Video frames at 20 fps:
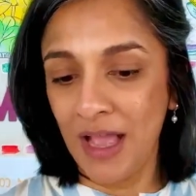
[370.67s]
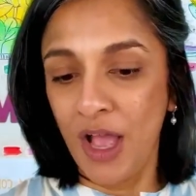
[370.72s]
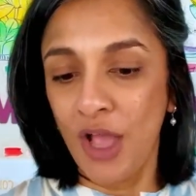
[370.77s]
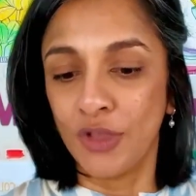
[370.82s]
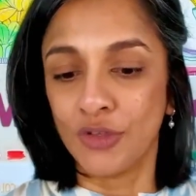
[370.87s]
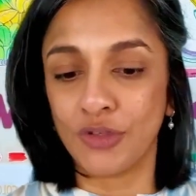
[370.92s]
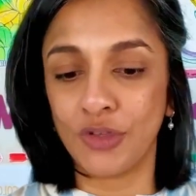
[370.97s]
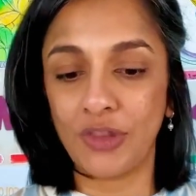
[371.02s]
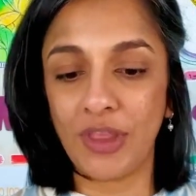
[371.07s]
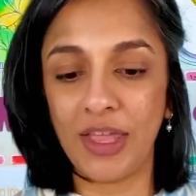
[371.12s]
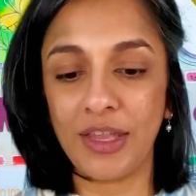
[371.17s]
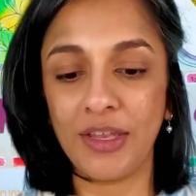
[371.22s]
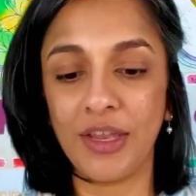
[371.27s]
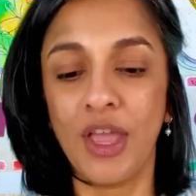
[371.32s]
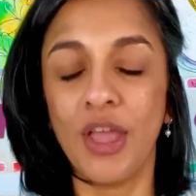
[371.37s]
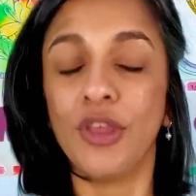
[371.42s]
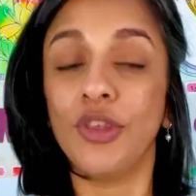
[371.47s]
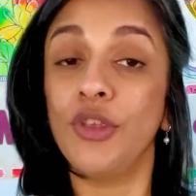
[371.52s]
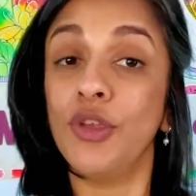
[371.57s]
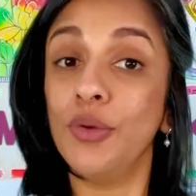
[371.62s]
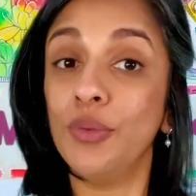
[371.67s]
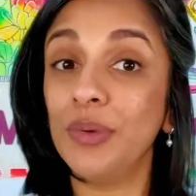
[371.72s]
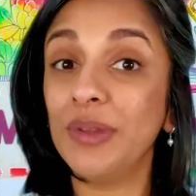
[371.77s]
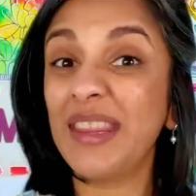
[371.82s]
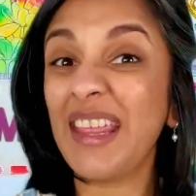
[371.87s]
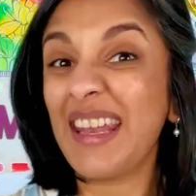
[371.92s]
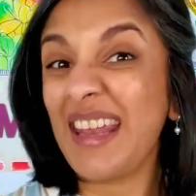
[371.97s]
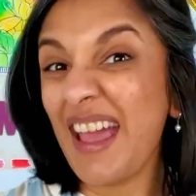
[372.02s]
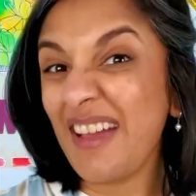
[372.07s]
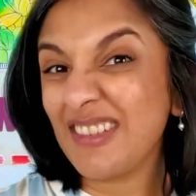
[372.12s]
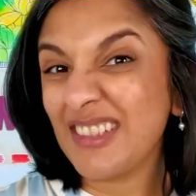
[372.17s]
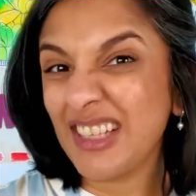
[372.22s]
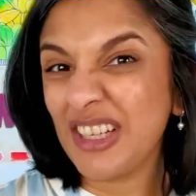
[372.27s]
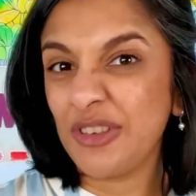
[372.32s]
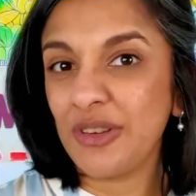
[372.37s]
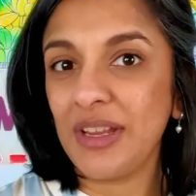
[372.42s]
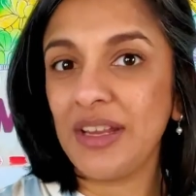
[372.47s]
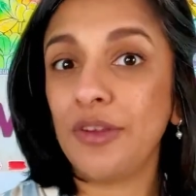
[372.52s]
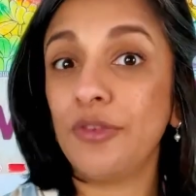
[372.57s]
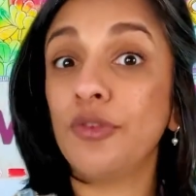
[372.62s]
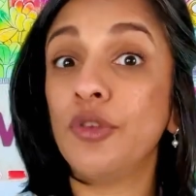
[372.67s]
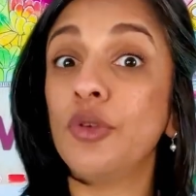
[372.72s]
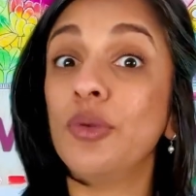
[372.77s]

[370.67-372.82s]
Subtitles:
So then you would then have to create a few